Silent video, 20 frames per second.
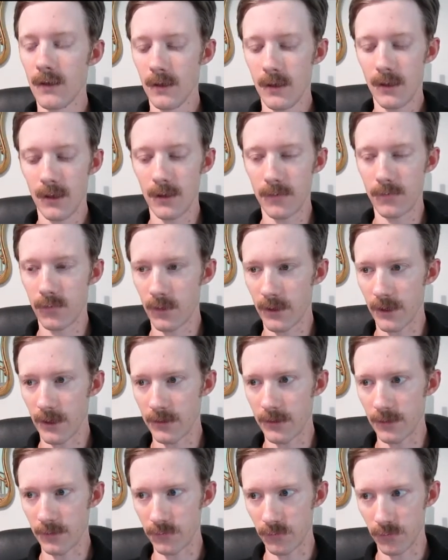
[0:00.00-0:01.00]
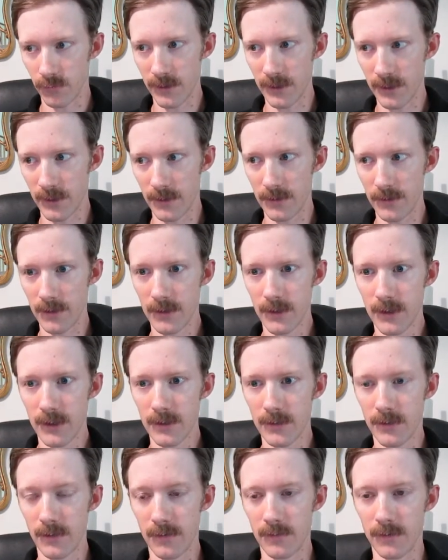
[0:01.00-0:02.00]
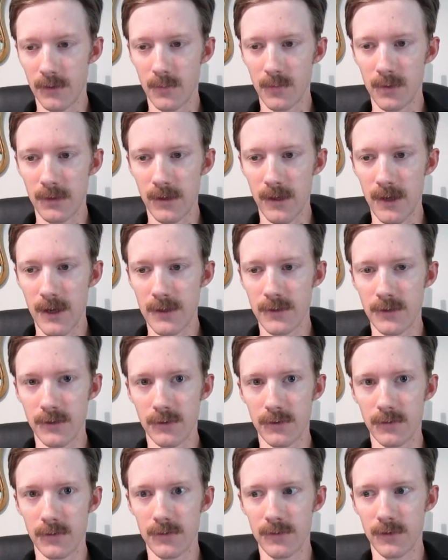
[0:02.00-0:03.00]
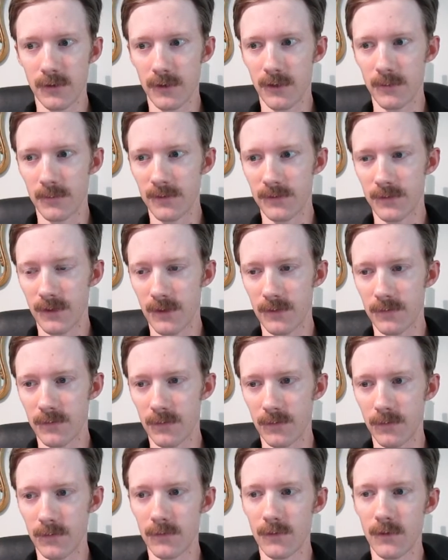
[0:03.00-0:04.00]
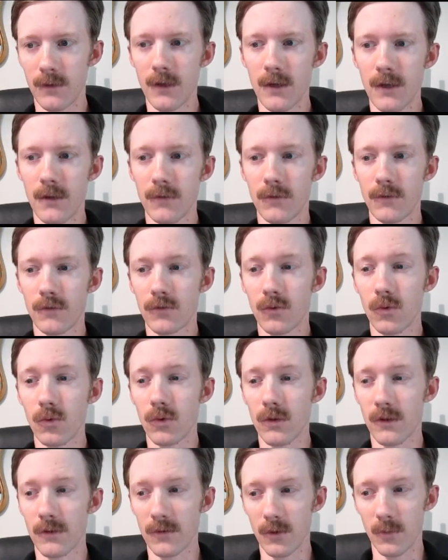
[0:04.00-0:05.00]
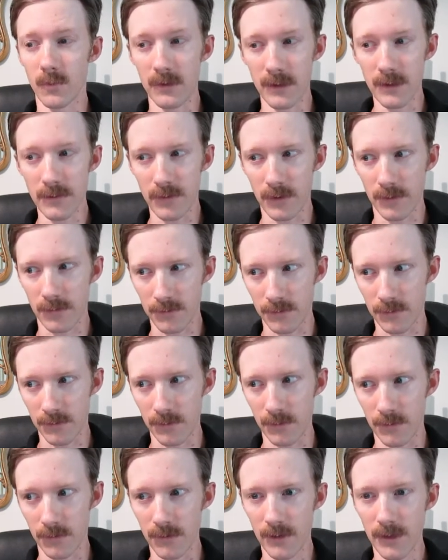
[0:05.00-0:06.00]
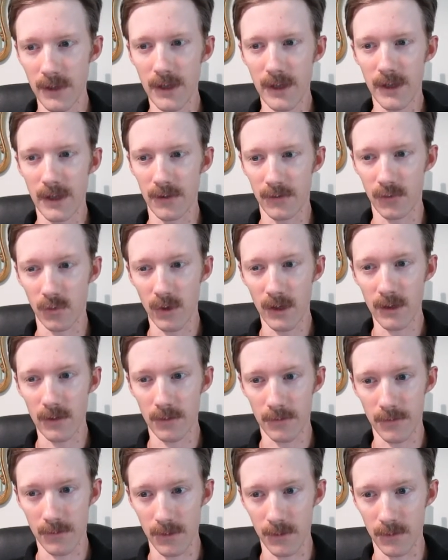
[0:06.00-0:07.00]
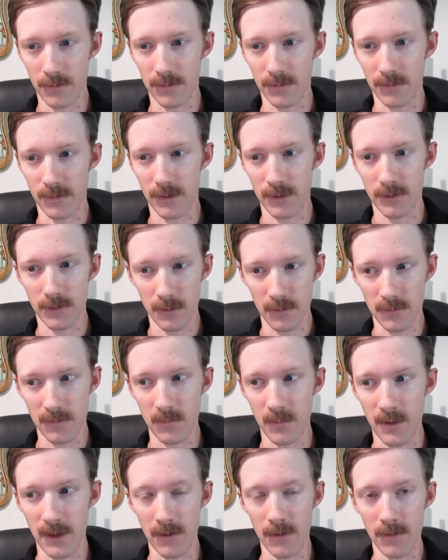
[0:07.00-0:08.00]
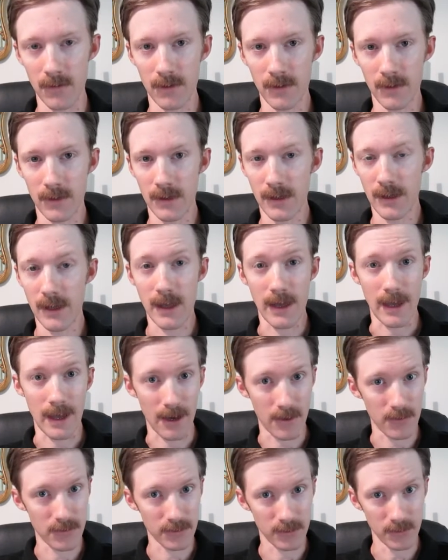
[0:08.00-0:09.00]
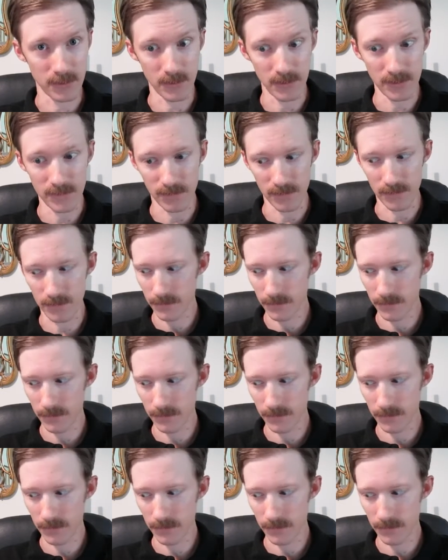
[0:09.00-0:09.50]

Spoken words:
If what I just read doesn't apply to circumstances the school is oblivious to, as well as those it knows about, how true is it?